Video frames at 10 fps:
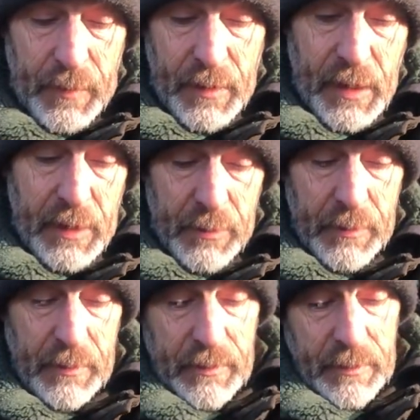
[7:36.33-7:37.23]
now,
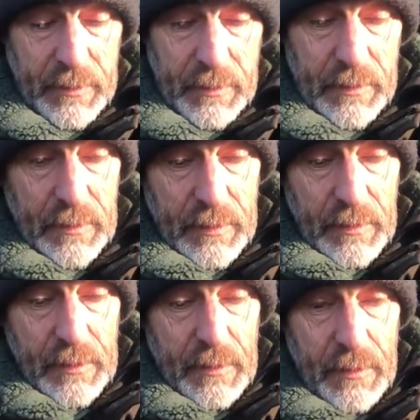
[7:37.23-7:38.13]

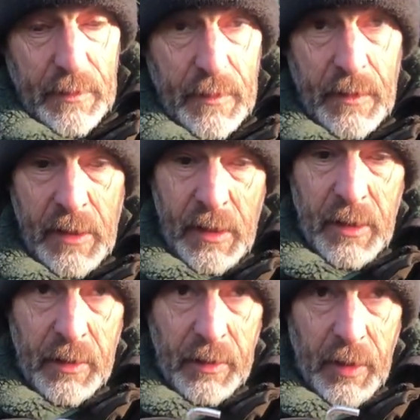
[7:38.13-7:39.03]

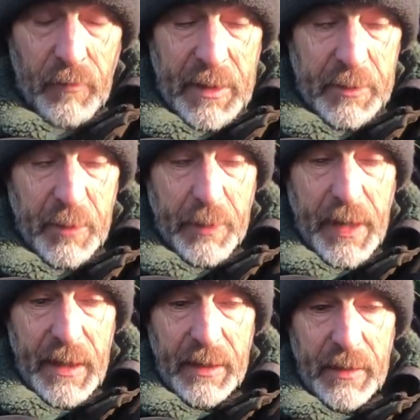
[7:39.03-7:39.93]
you can go round your
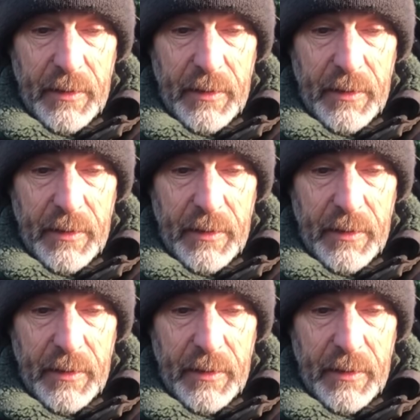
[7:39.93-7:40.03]
peg,